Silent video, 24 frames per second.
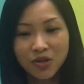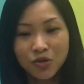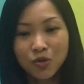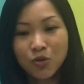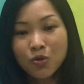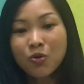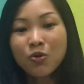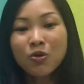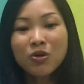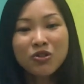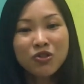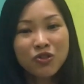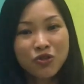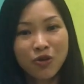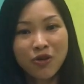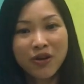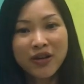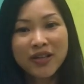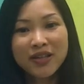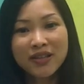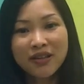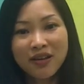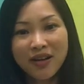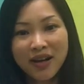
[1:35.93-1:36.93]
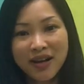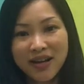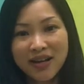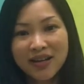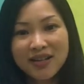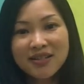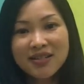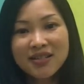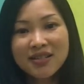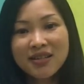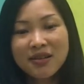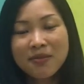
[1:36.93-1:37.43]
Do join the
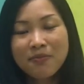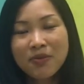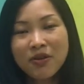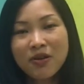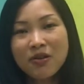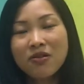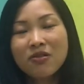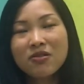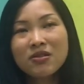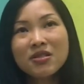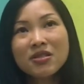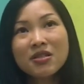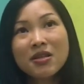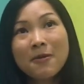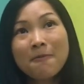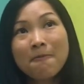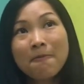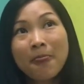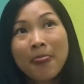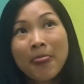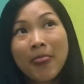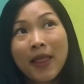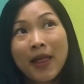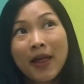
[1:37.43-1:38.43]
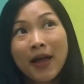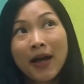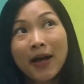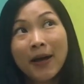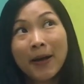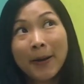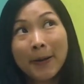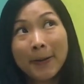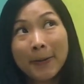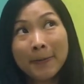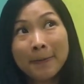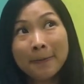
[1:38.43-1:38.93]
class, because
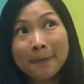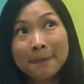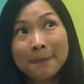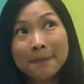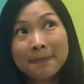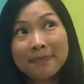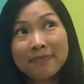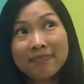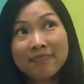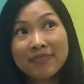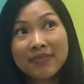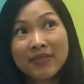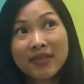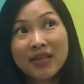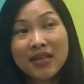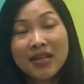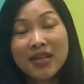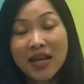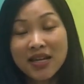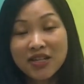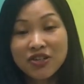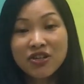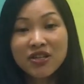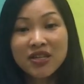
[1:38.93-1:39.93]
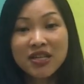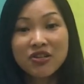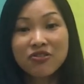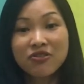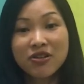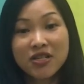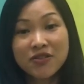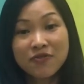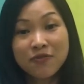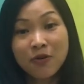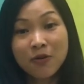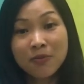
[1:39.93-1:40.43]
it actually did
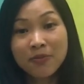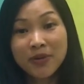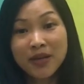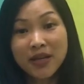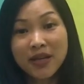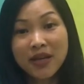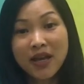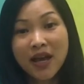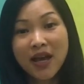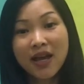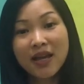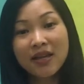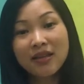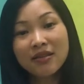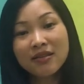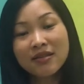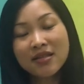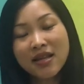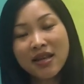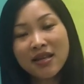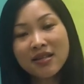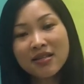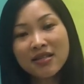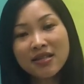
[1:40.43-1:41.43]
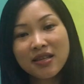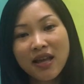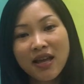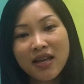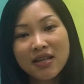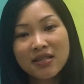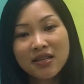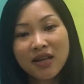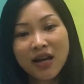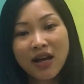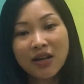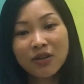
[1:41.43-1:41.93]
transform me in the sense
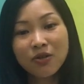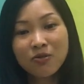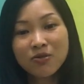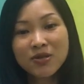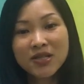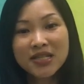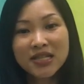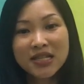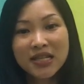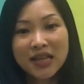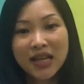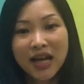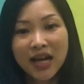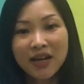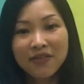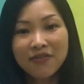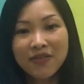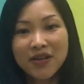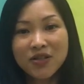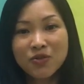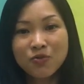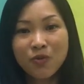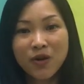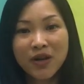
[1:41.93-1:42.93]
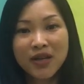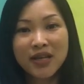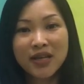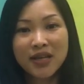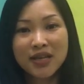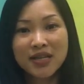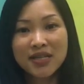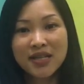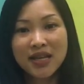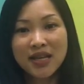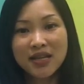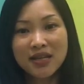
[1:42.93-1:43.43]
that I don't see life as what it
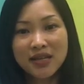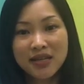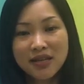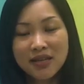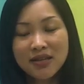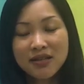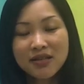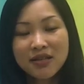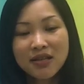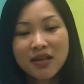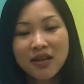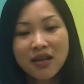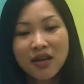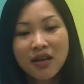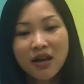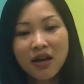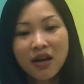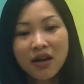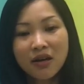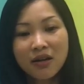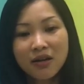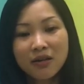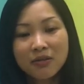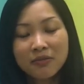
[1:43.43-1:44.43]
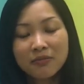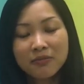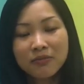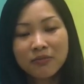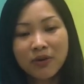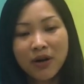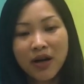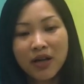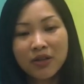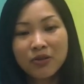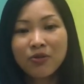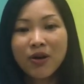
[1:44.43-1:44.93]
is as it is.
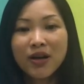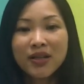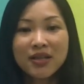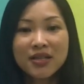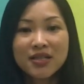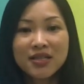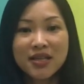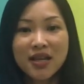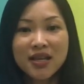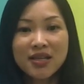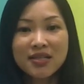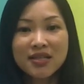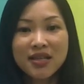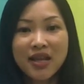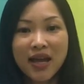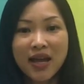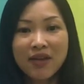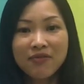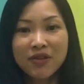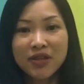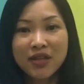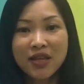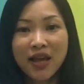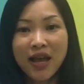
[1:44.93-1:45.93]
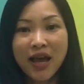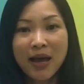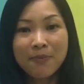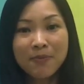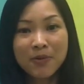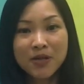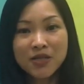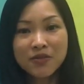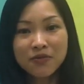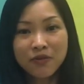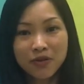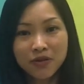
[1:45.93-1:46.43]
I do understand that everything
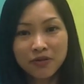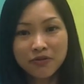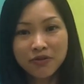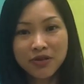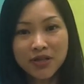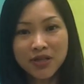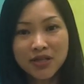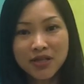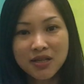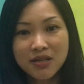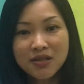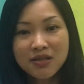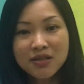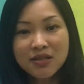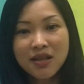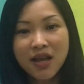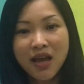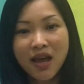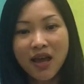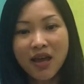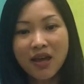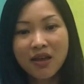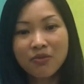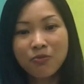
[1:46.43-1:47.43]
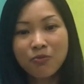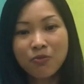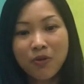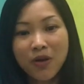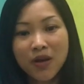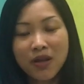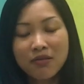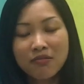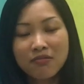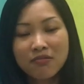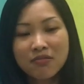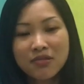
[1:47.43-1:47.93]
happens for reasons, and
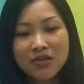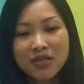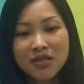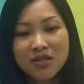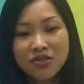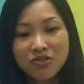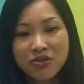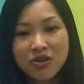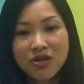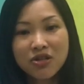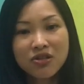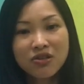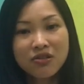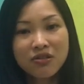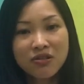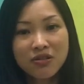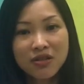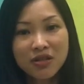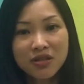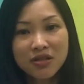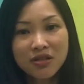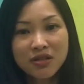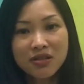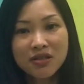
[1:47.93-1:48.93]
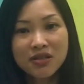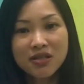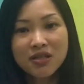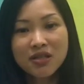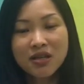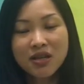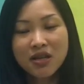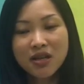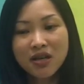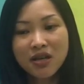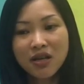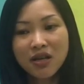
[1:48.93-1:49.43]
when situation occurs,